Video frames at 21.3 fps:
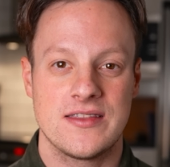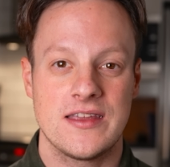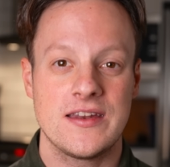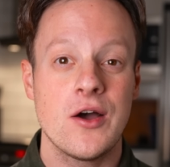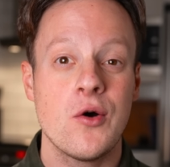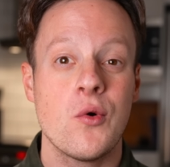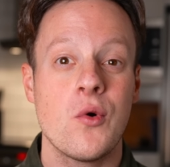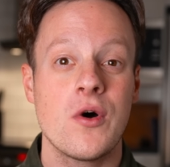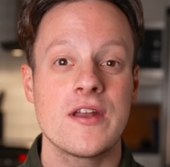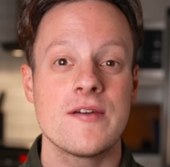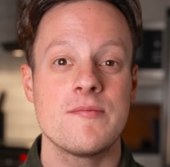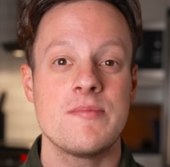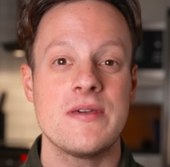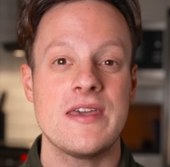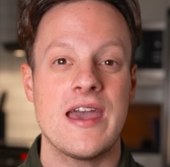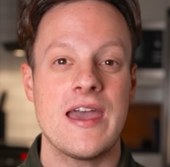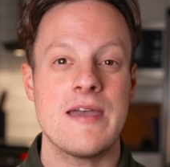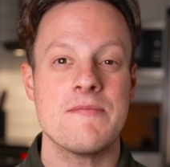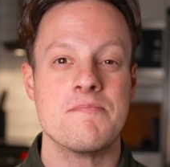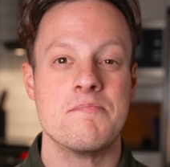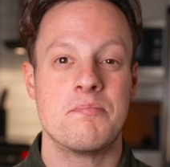They don't want to
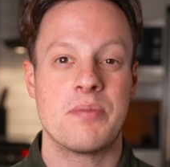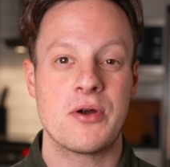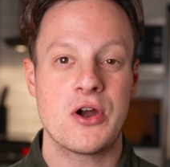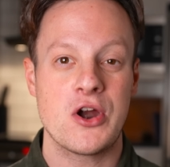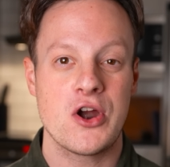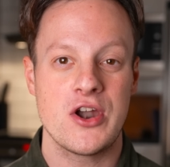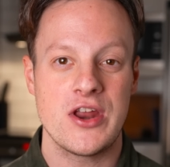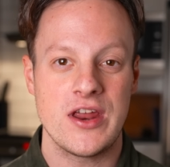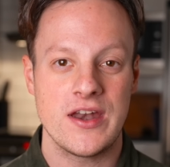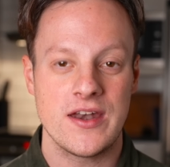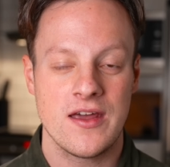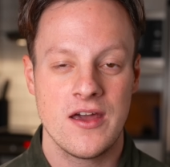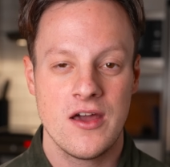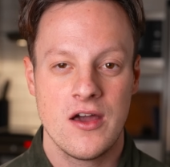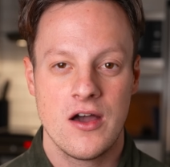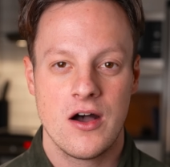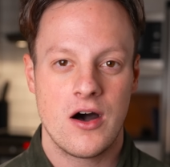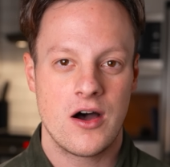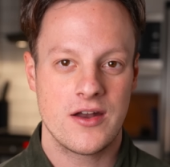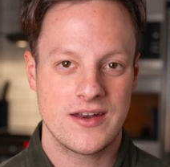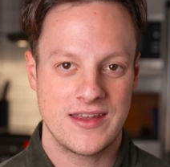be a burden
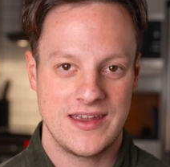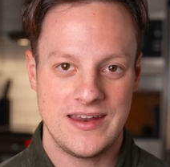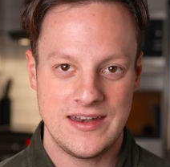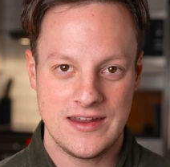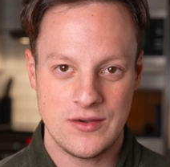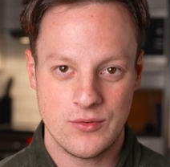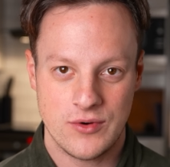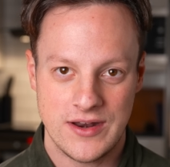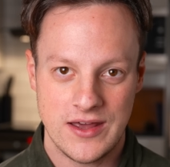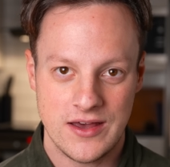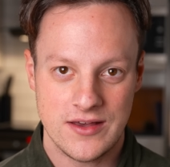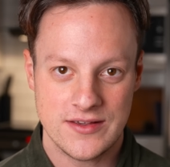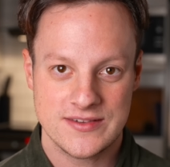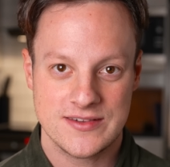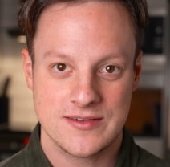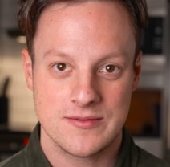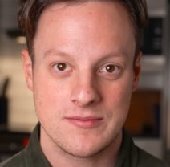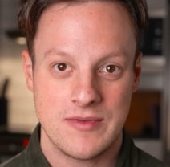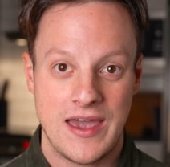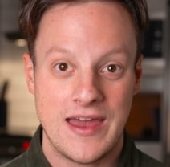on anyone else.